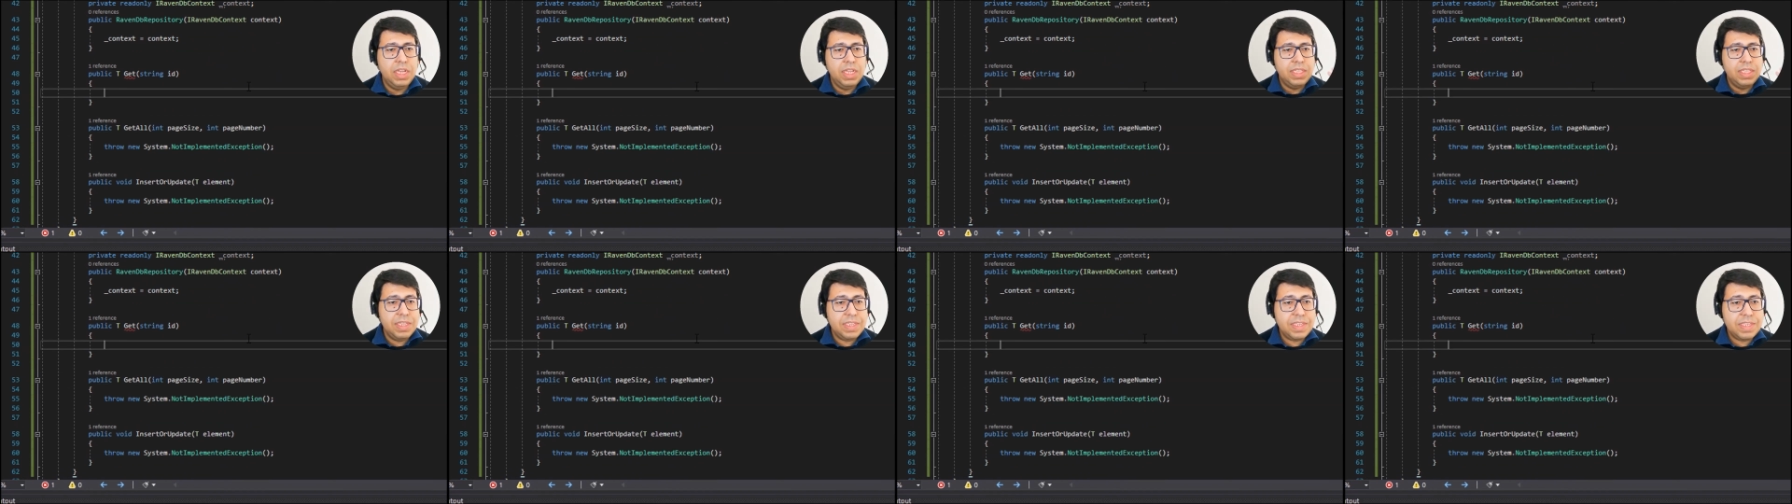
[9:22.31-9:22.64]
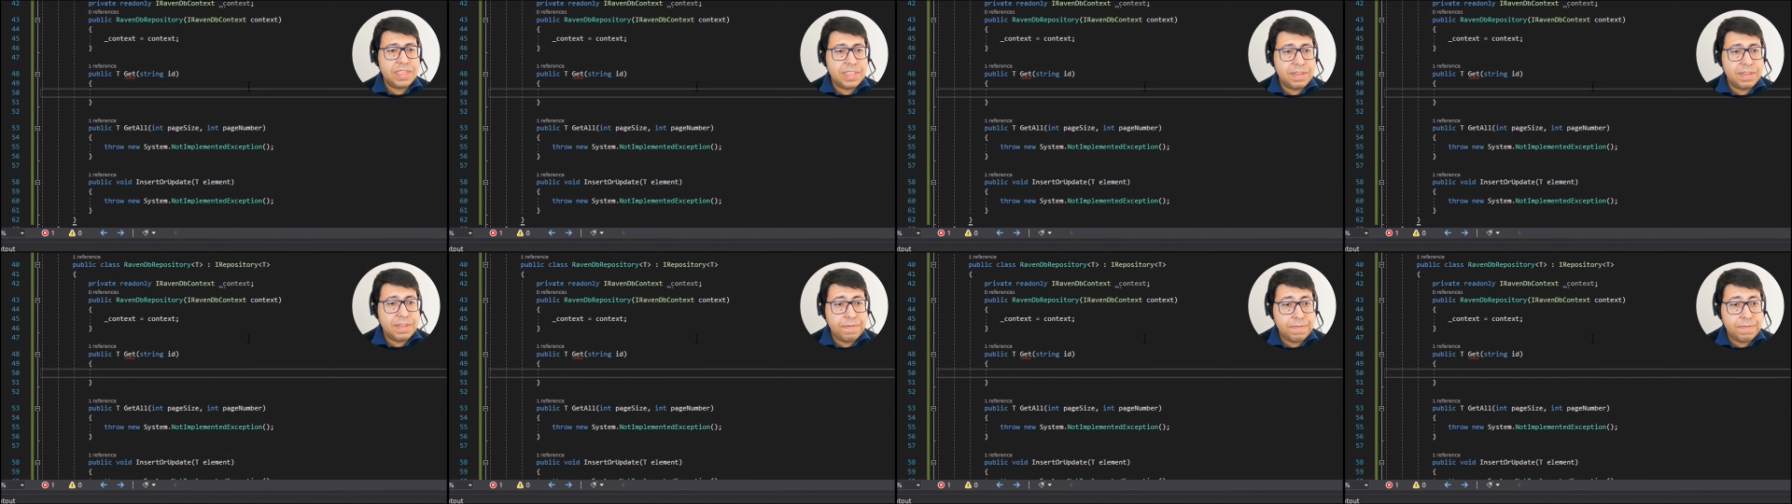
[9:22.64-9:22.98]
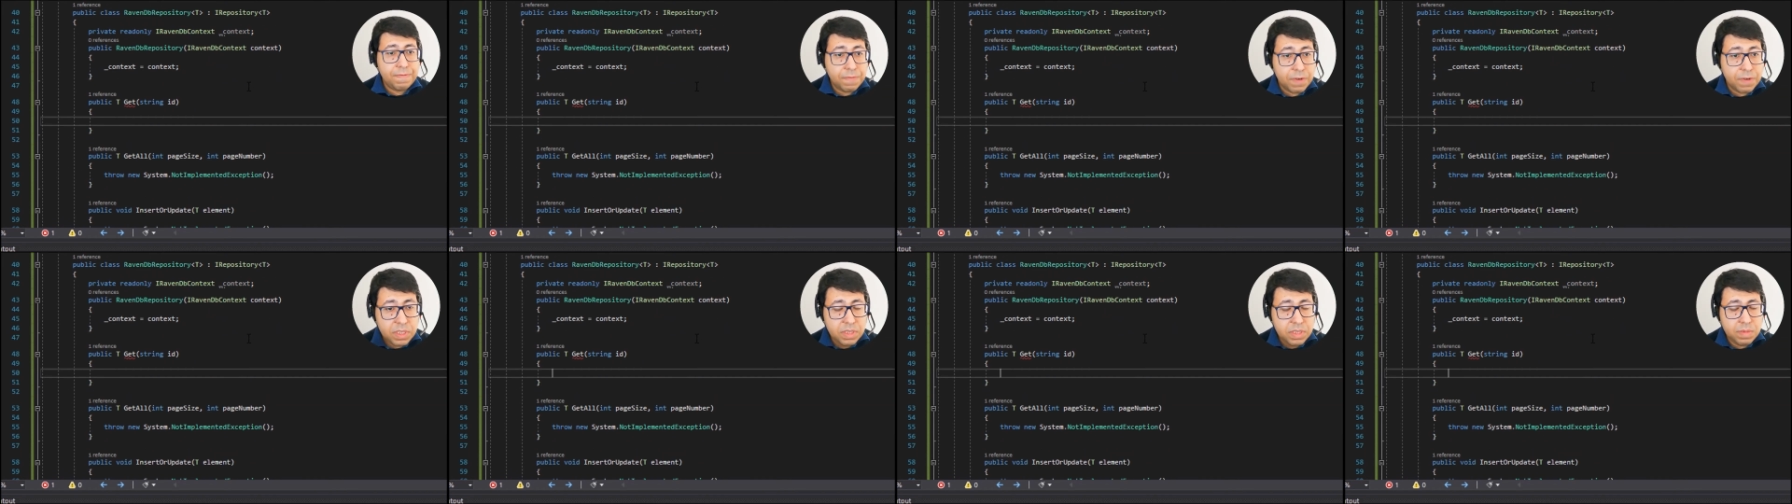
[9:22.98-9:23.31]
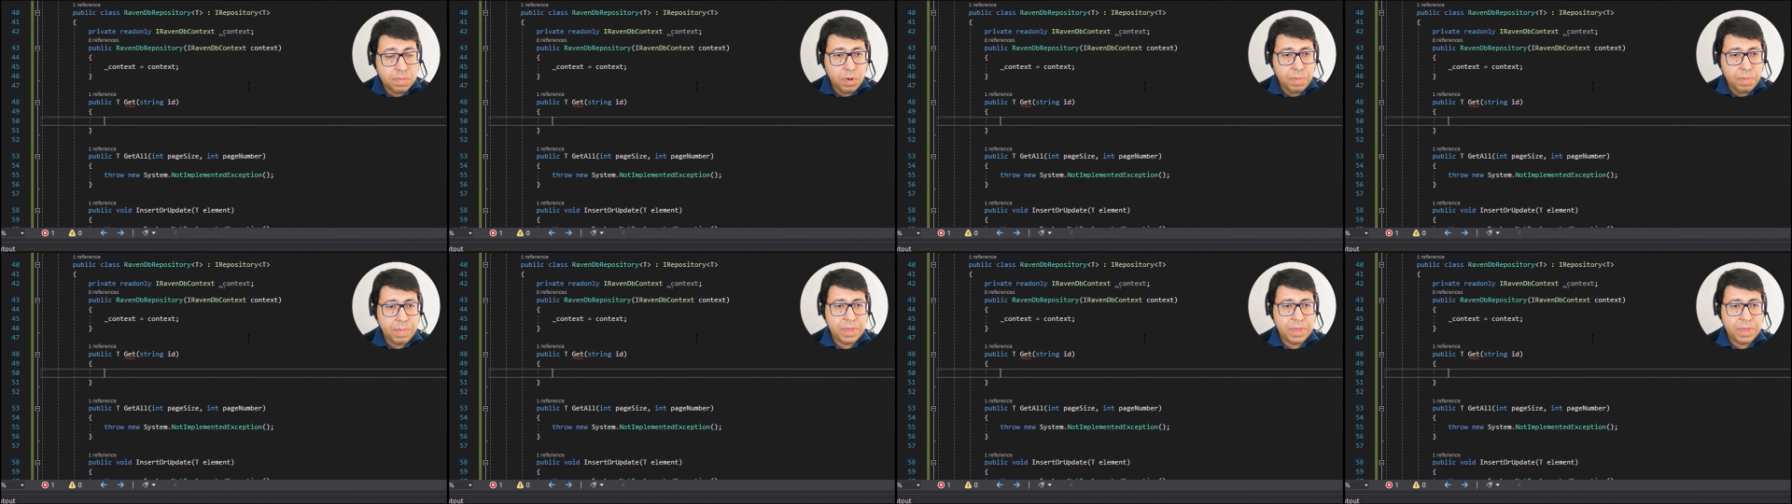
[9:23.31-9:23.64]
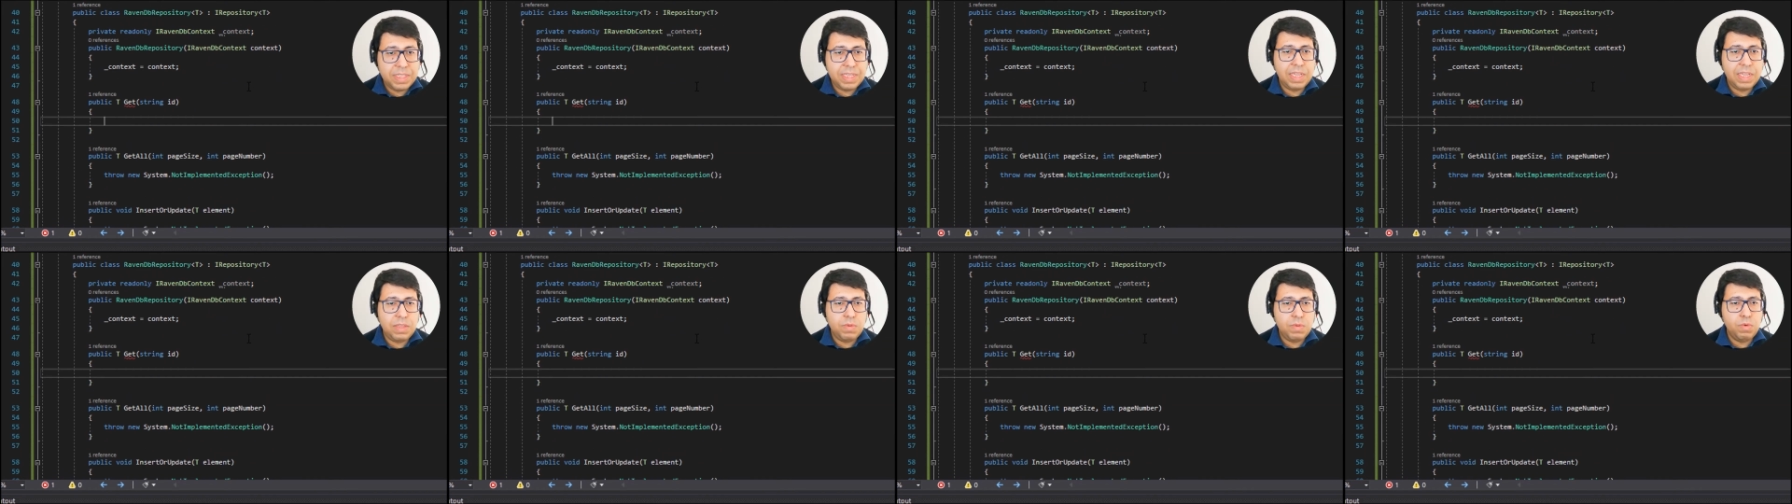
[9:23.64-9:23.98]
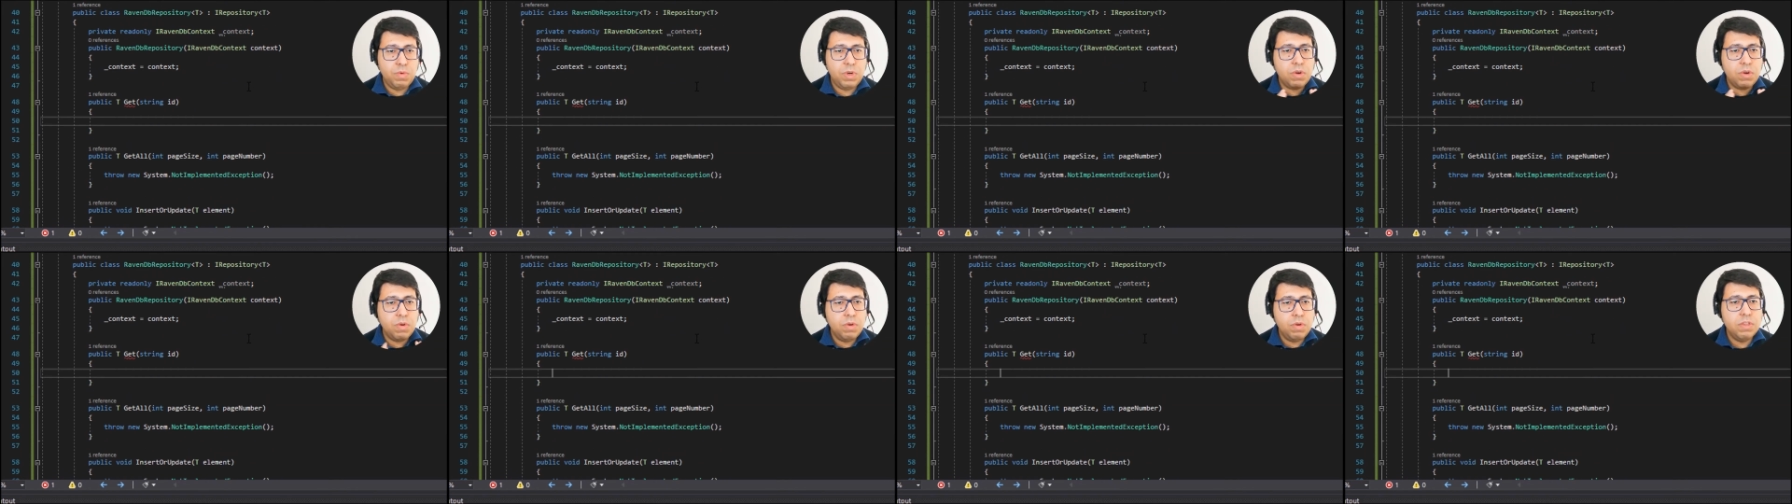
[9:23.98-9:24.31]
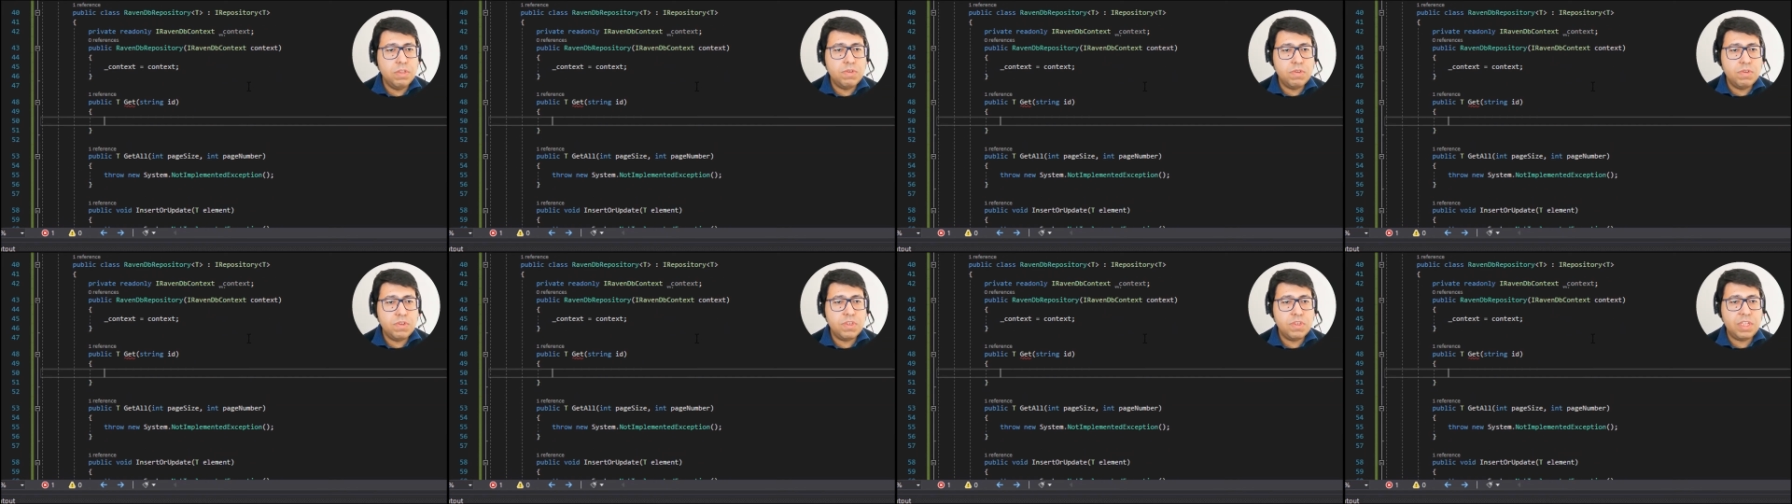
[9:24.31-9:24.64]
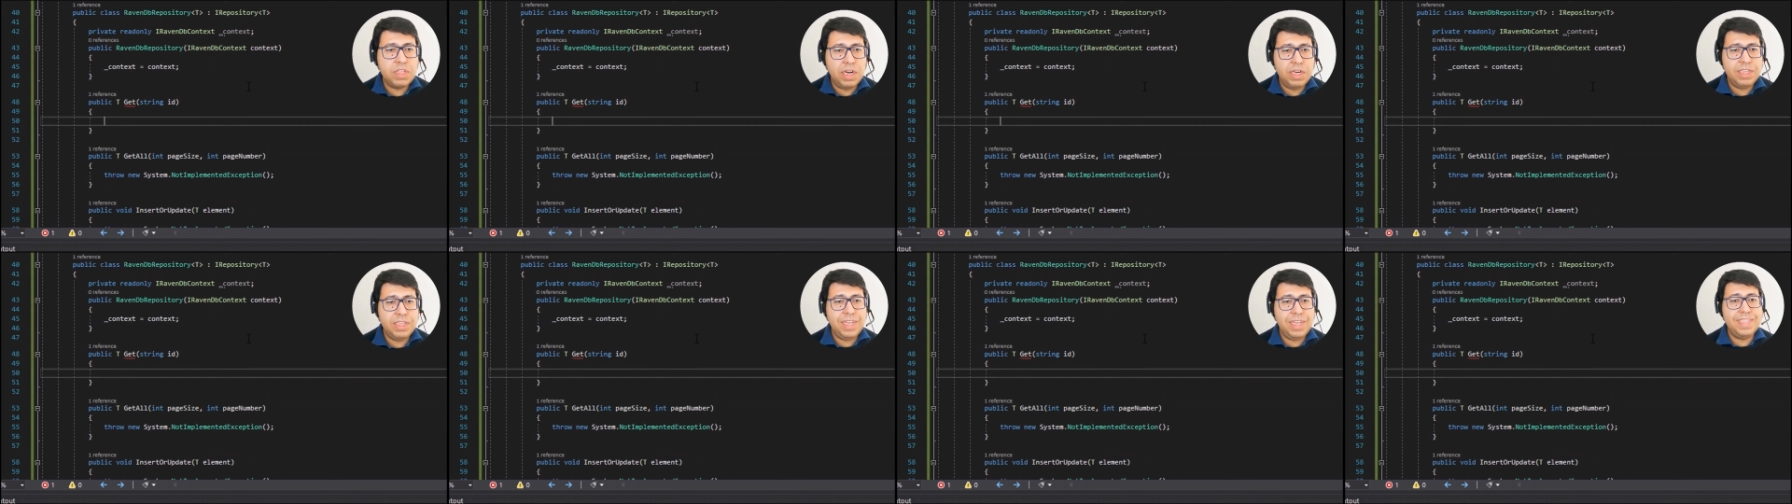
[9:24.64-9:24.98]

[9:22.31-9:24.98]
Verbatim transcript: this is the first moment that we are going to start